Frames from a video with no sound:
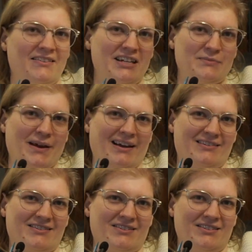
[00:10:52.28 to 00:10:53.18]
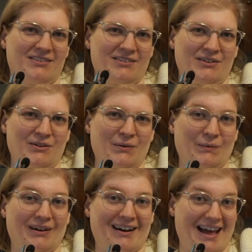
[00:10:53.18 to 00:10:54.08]
these pants
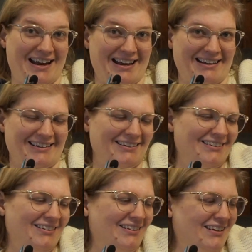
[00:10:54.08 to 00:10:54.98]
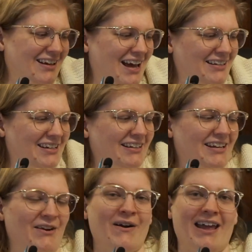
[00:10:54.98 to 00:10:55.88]
were a headache. And yet
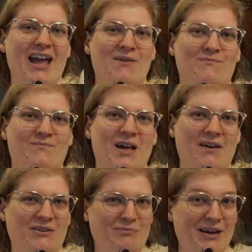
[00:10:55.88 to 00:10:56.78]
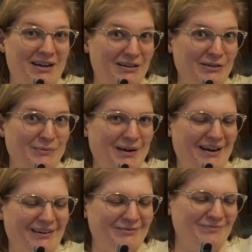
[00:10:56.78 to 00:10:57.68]
here I am, having made another
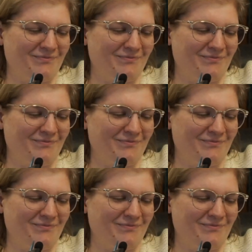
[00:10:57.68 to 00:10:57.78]
pair.